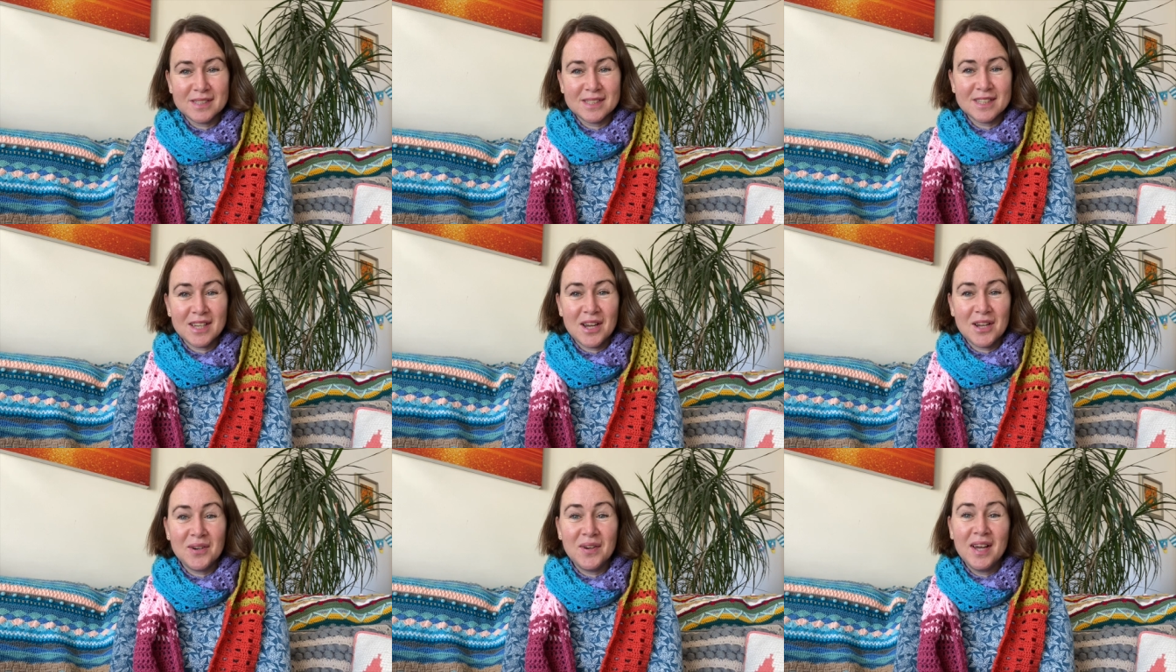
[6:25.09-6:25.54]

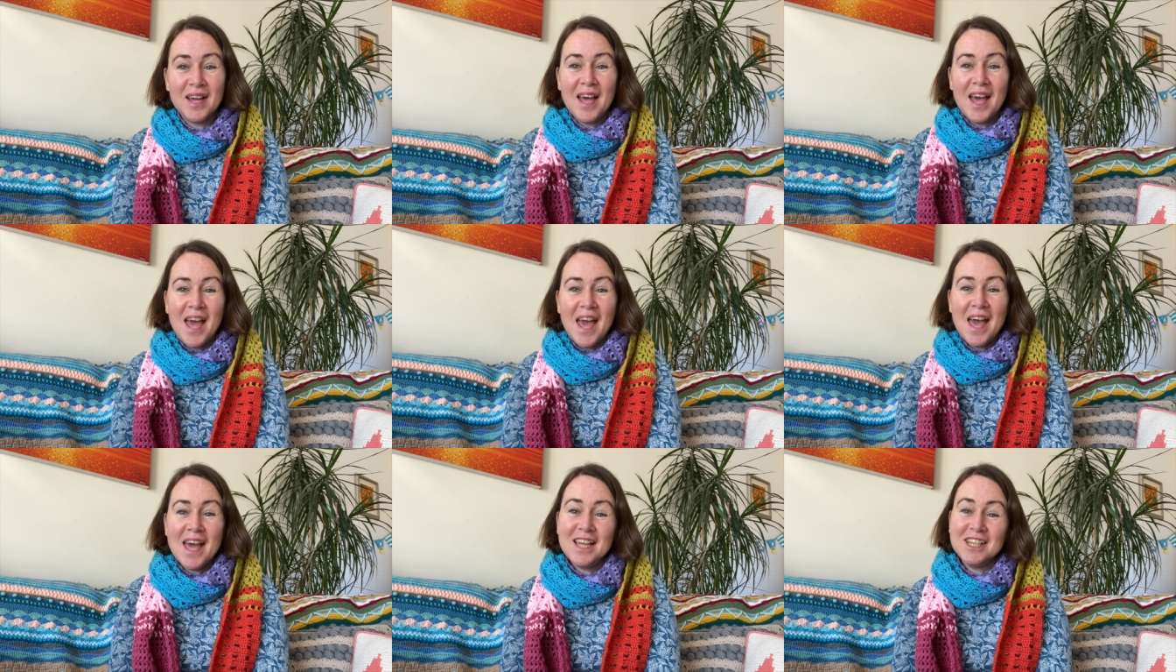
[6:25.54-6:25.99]
So
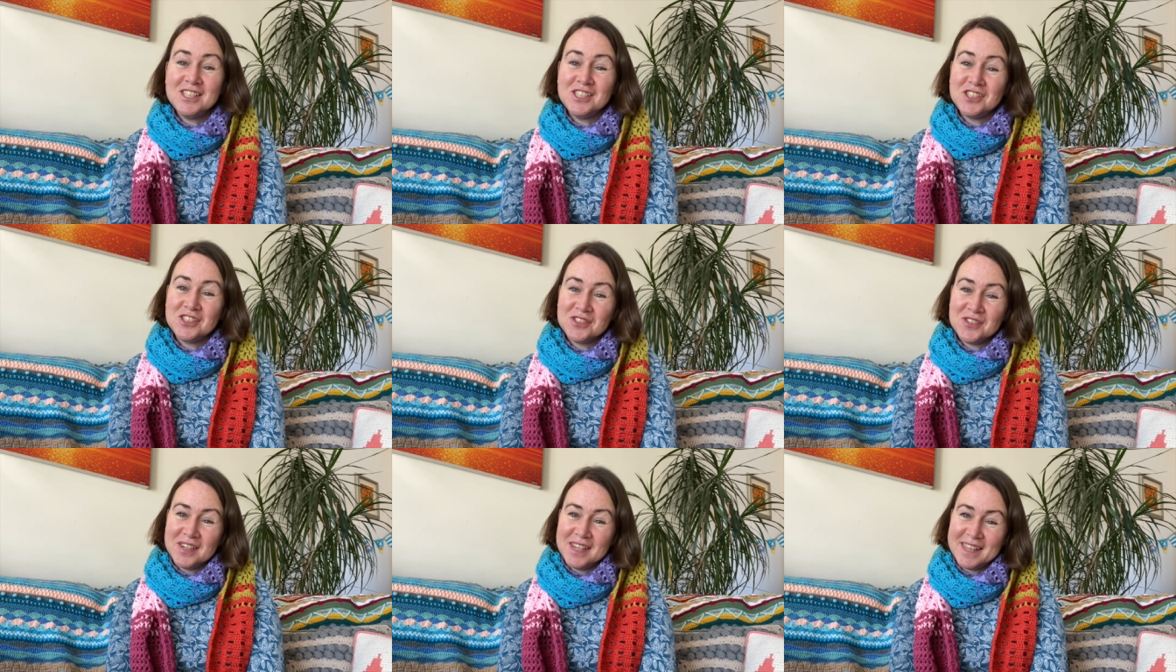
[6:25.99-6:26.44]

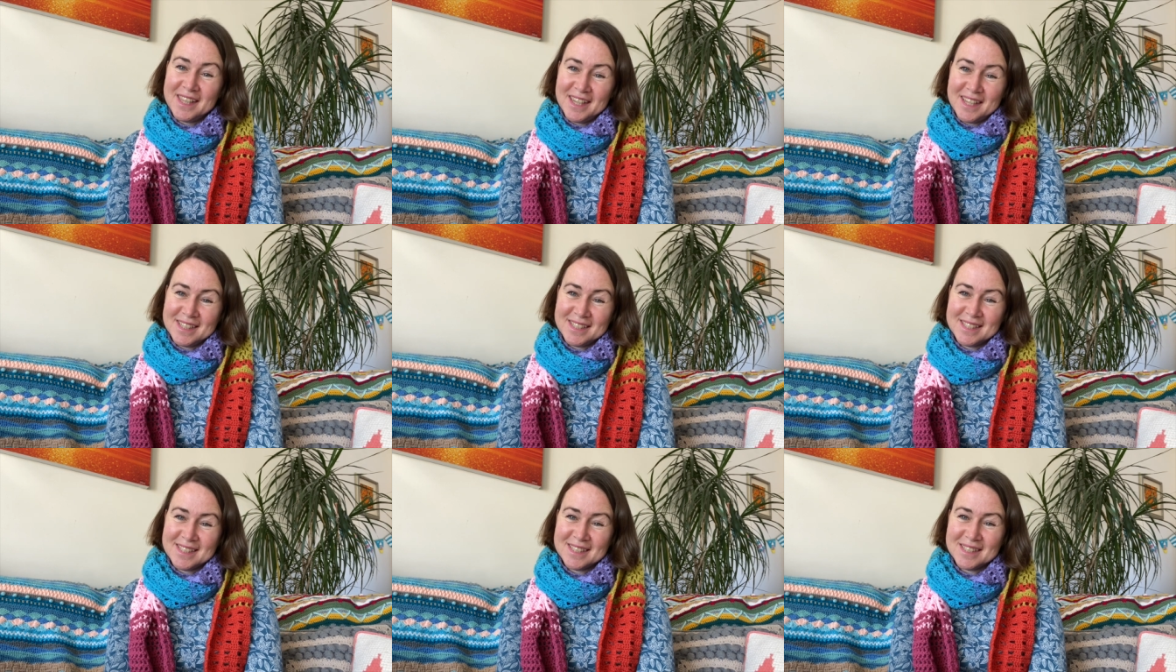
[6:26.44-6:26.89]
enjoy
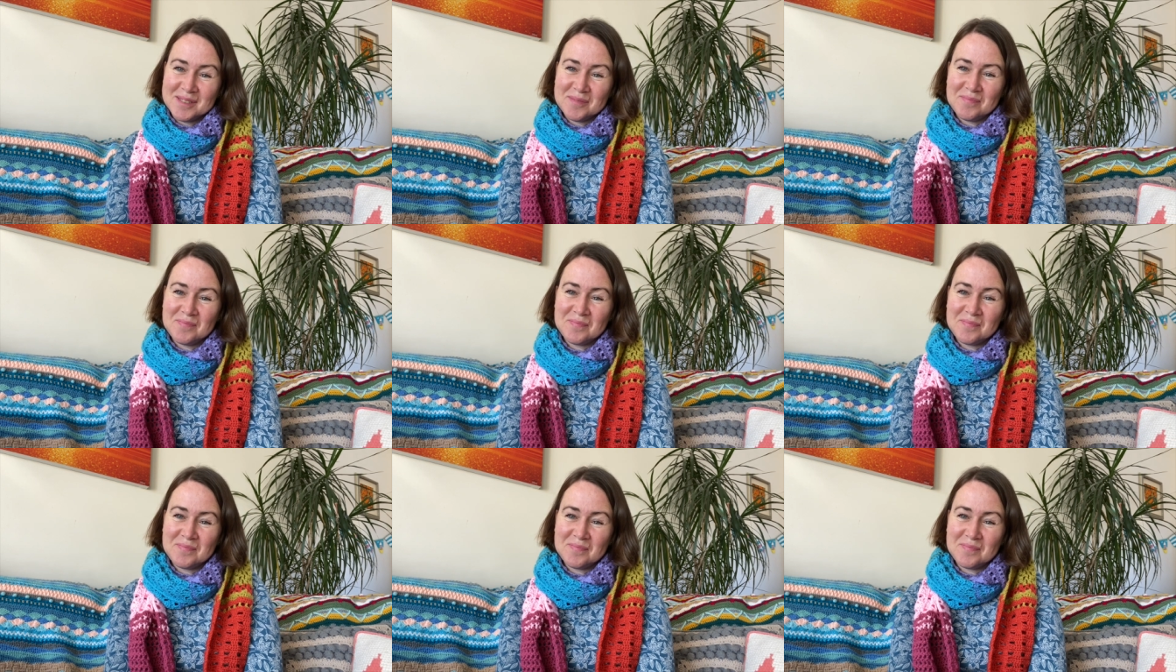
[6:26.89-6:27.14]
this.